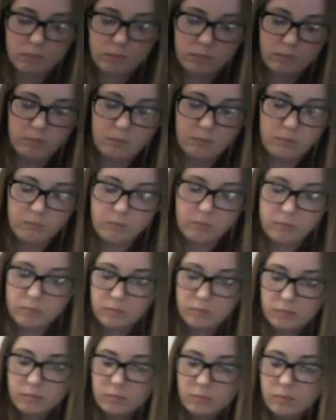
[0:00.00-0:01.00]

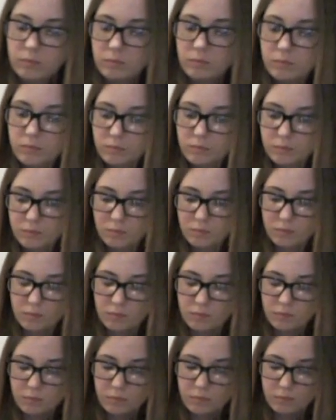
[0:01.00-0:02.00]

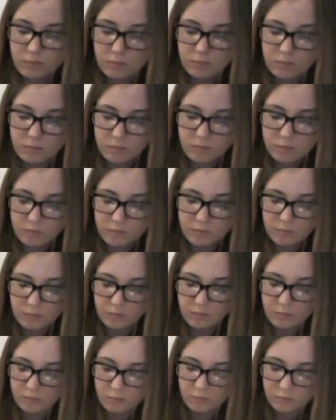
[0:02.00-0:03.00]

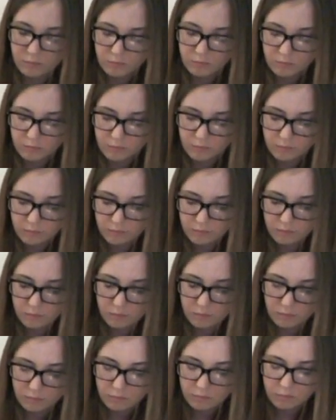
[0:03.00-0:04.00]

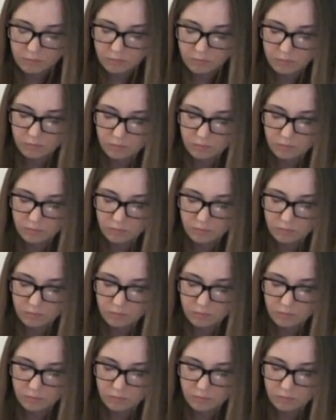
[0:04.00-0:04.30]
Nothing is said.